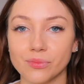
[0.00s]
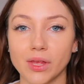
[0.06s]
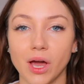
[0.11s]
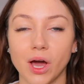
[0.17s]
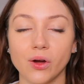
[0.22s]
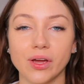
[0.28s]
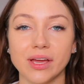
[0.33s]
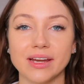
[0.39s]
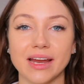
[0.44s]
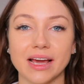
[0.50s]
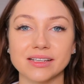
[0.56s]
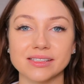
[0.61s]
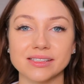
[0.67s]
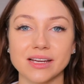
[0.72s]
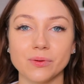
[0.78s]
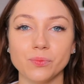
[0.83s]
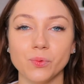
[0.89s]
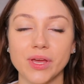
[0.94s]
Okay, next
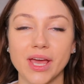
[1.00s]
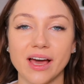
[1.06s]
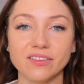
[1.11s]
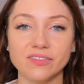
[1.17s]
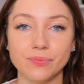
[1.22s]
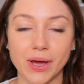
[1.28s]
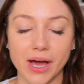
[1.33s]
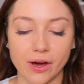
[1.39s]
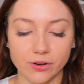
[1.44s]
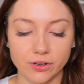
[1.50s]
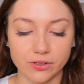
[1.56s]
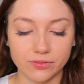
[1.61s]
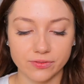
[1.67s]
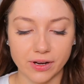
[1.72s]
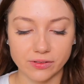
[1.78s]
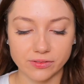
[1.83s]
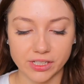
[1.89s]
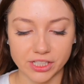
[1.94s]
up we have powder
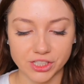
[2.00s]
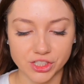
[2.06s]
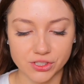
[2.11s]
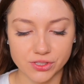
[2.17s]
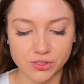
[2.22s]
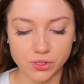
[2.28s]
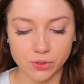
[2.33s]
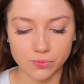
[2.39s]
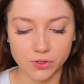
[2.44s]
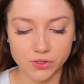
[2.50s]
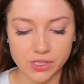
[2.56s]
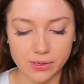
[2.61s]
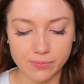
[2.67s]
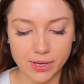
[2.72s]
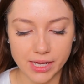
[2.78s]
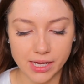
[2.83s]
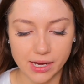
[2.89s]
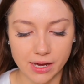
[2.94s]
foundation. So I'm using
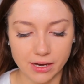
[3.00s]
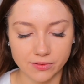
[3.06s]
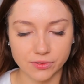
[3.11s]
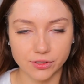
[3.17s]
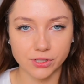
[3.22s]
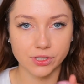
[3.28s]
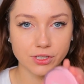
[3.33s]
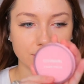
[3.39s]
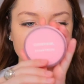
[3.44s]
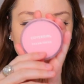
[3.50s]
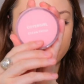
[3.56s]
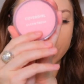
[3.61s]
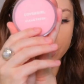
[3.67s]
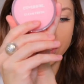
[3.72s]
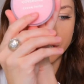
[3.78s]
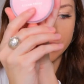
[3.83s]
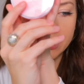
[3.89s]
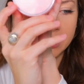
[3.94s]
my
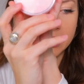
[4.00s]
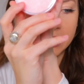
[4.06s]
CoverGirl